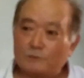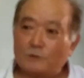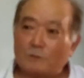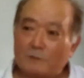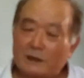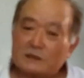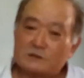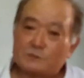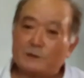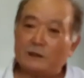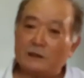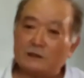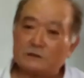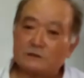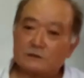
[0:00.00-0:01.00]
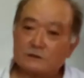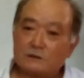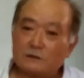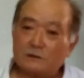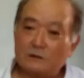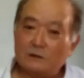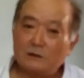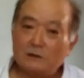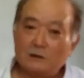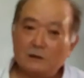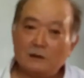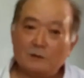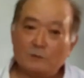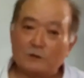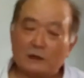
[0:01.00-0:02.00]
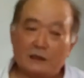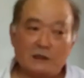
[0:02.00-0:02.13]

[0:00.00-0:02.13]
from my experience. Well,